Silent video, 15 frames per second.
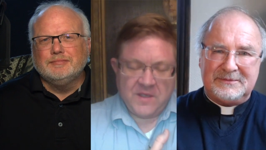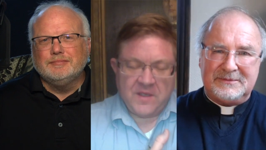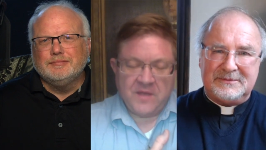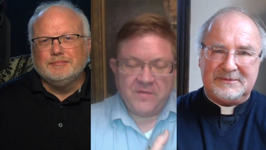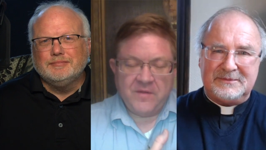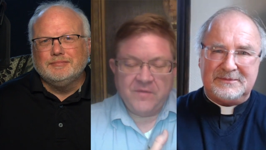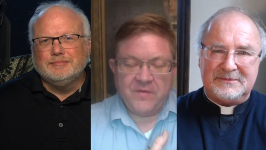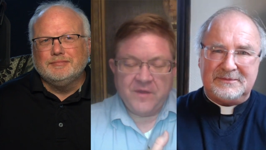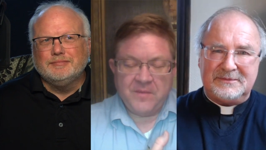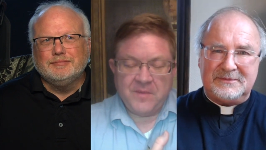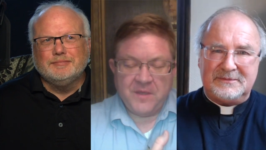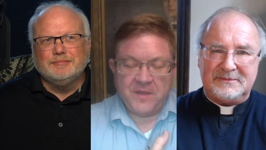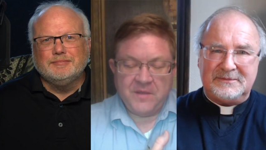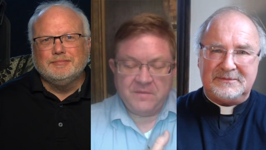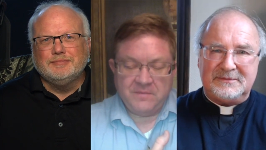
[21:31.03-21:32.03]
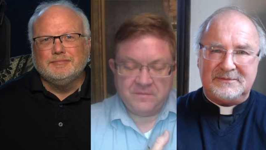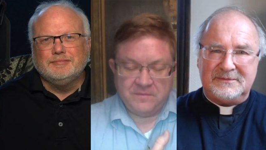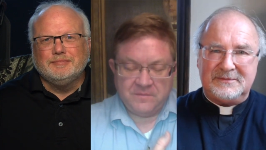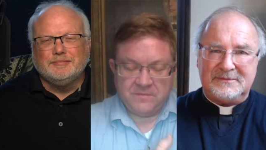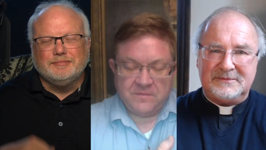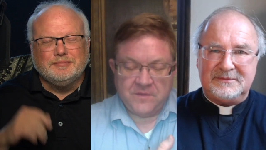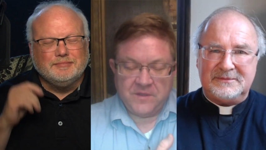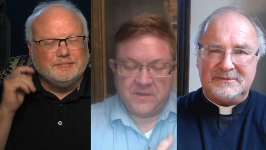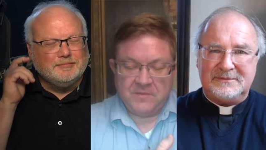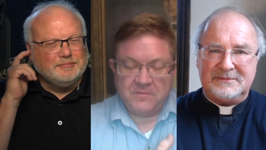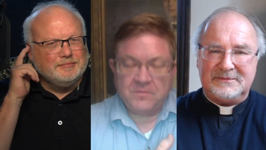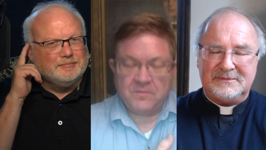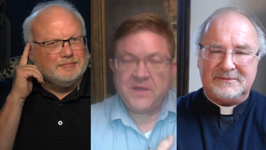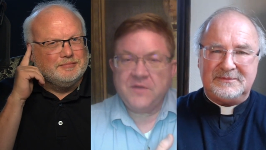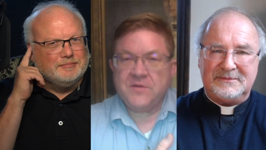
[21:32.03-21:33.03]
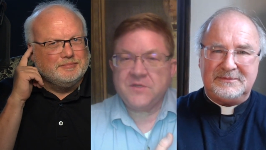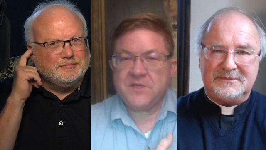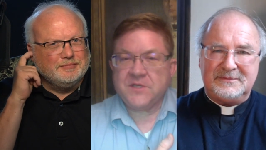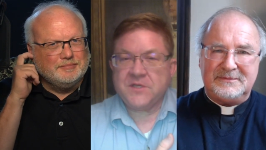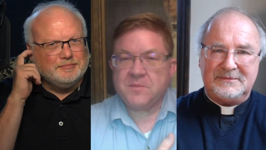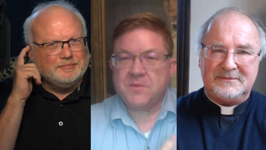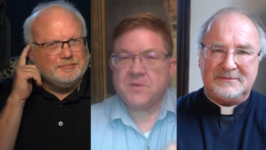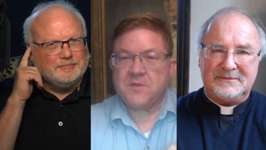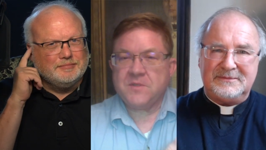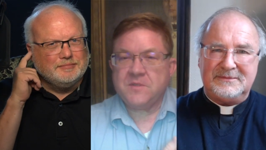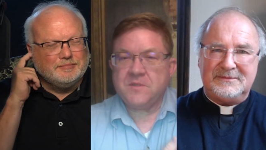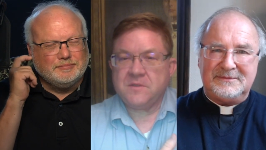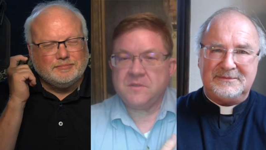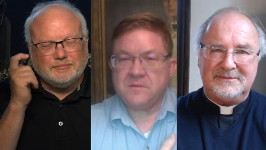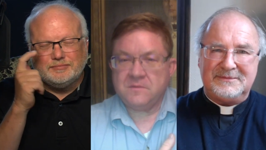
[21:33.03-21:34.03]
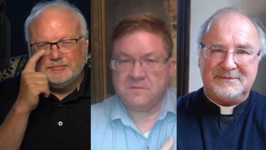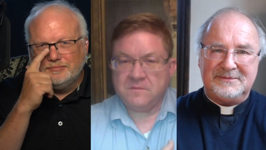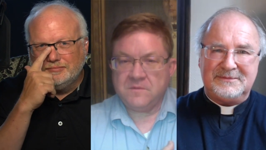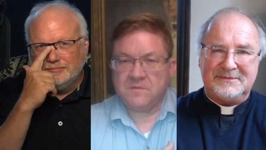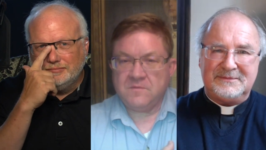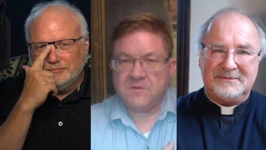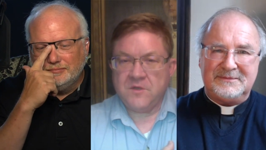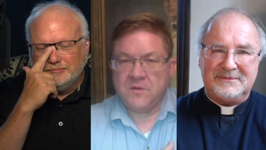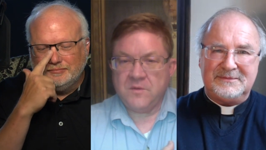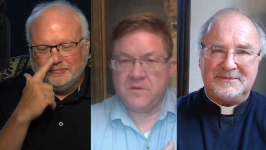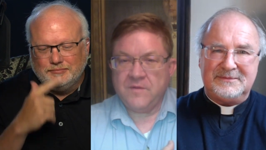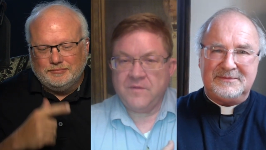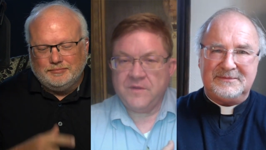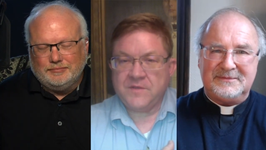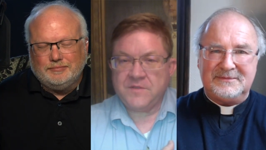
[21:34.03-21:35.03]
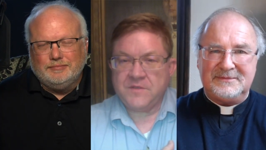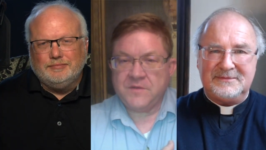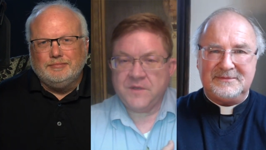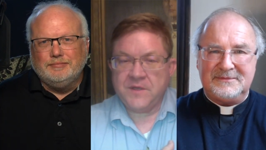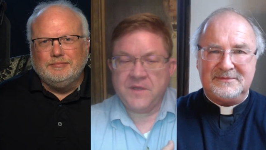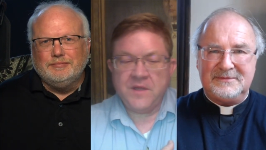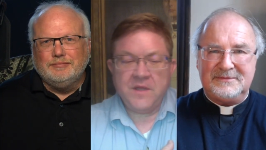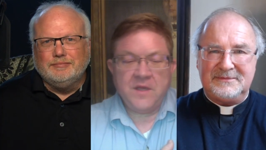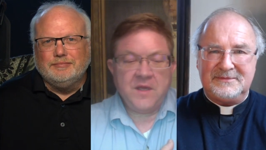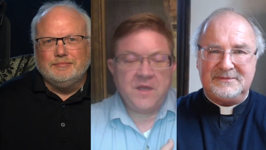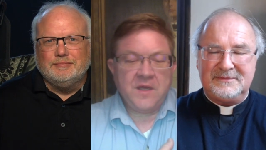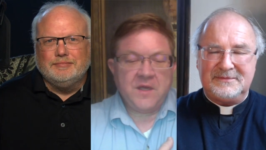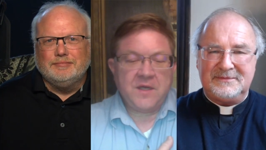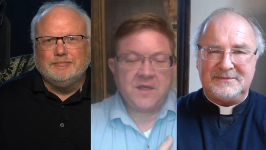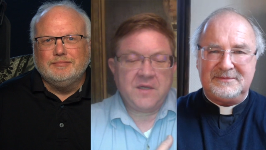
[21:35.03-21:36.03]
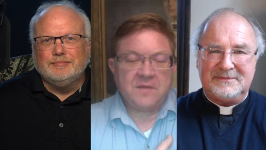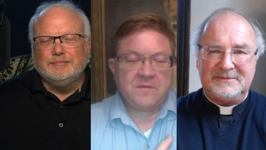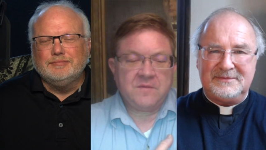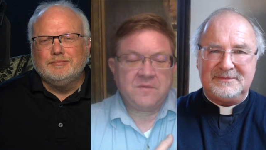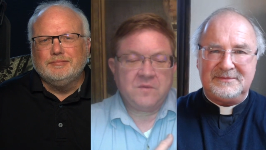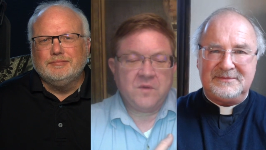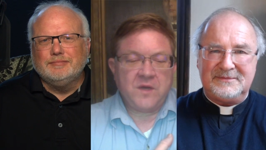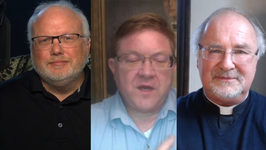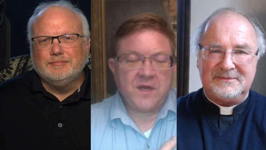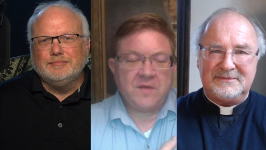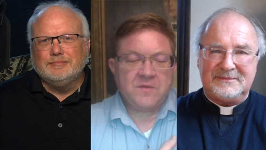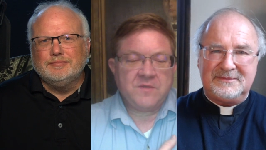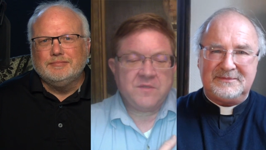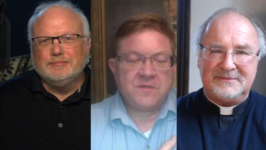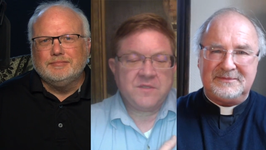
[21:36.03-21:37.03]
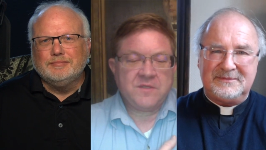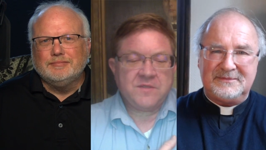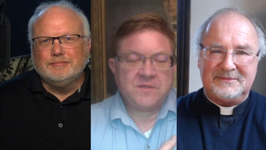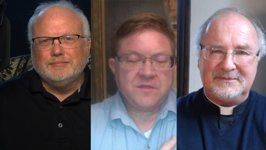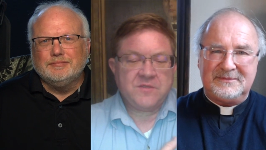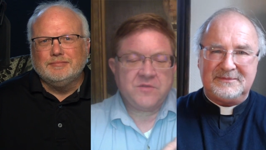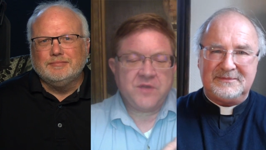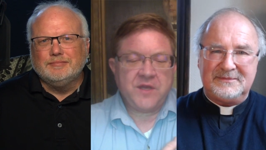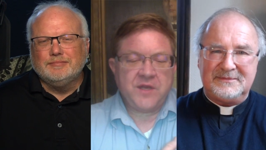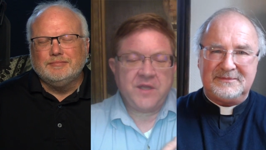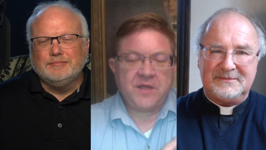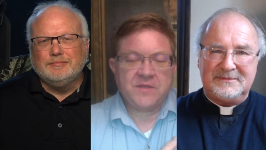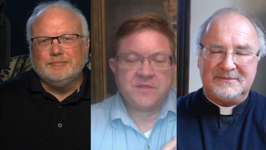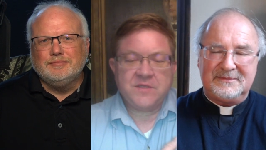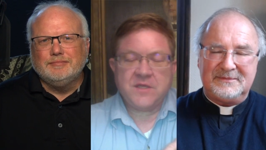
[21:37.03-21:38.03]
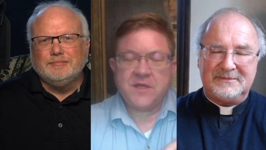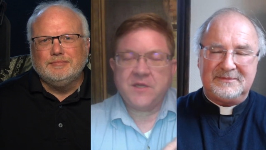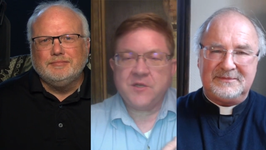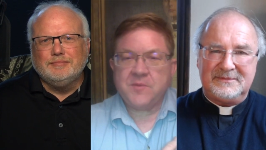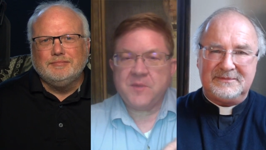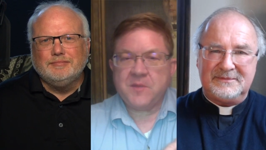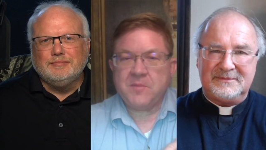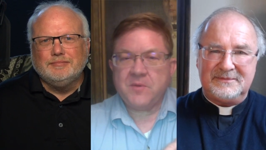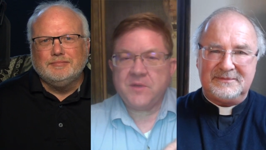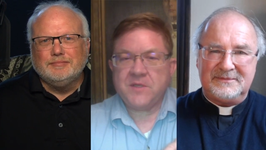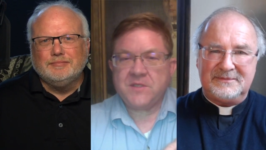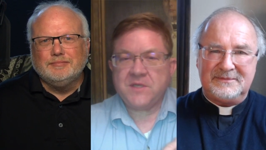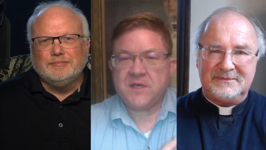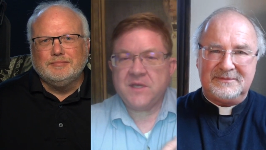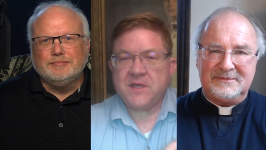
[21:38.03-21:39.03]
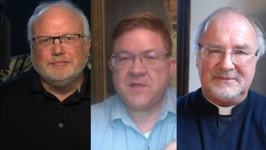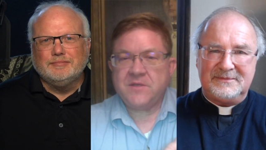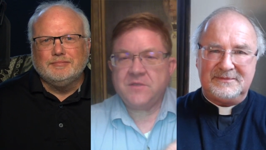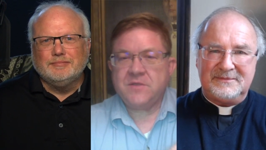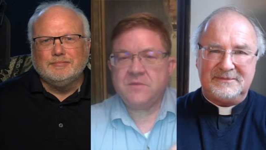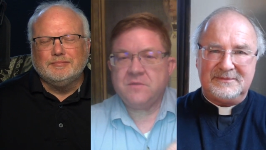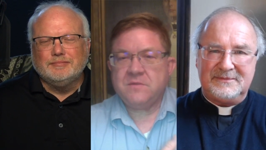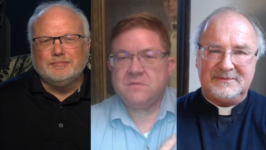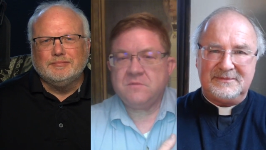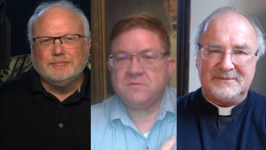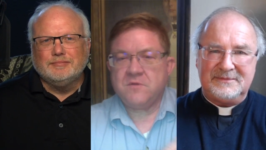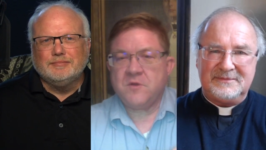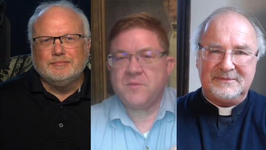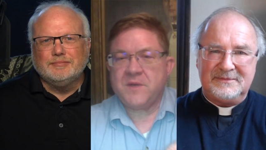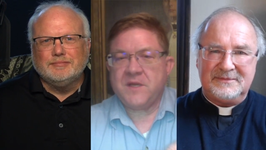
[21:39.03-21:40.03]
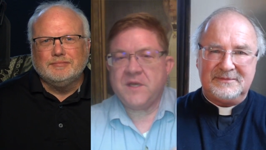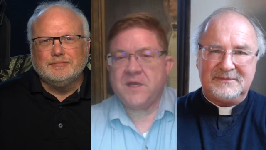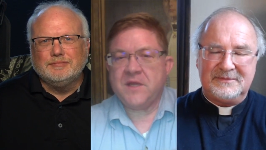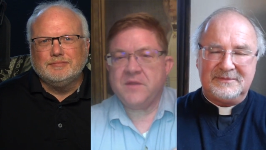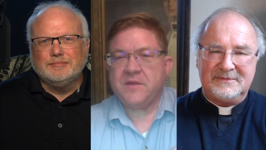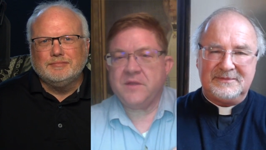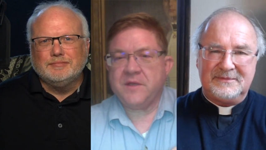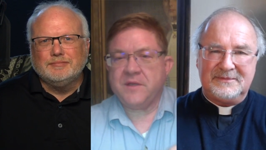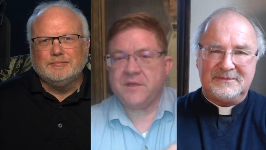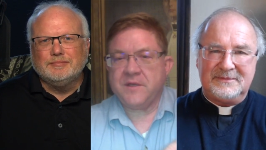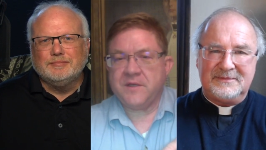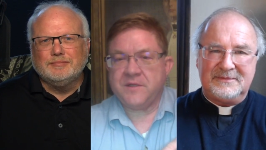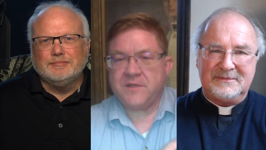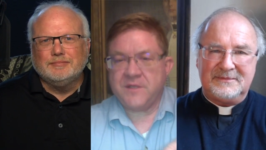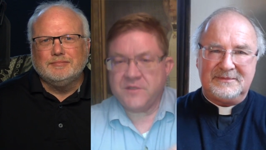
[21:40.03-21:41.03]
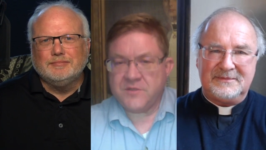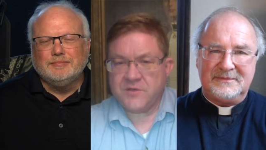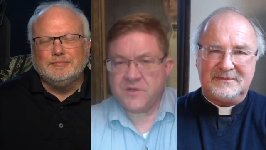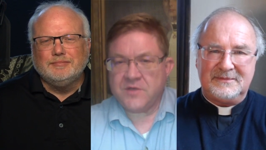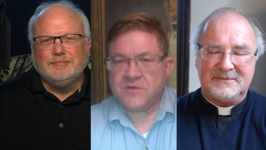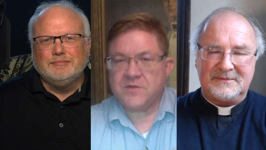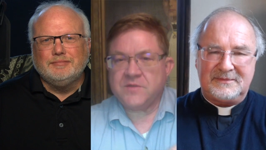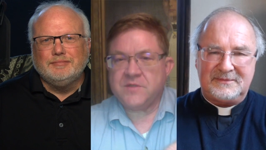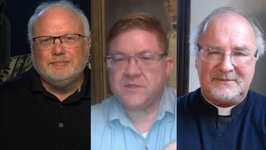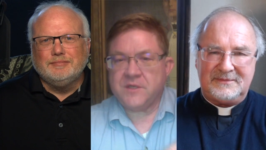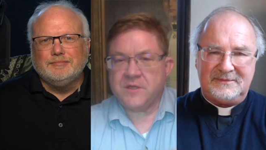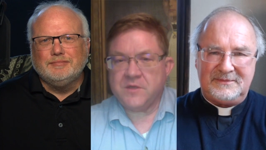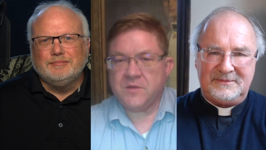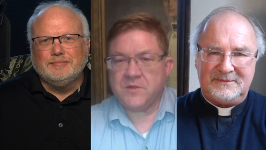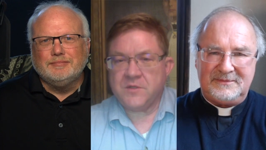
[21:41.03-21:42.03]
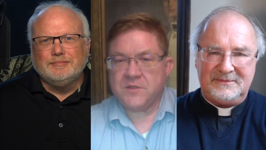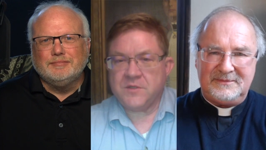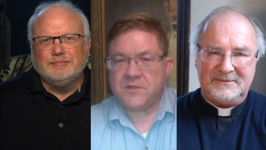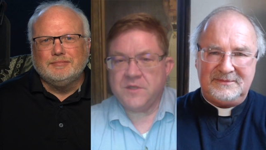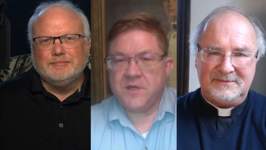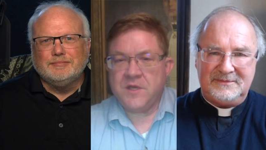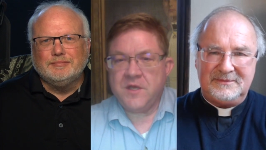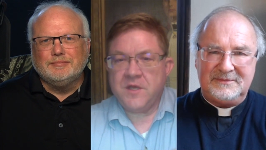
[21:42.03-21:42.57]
Speaker 1: if I may uh, interject a personal note of history. Uh, when I was uh, training and studying to be a priest, I had two Roman Catholic uh, instructors, theologians,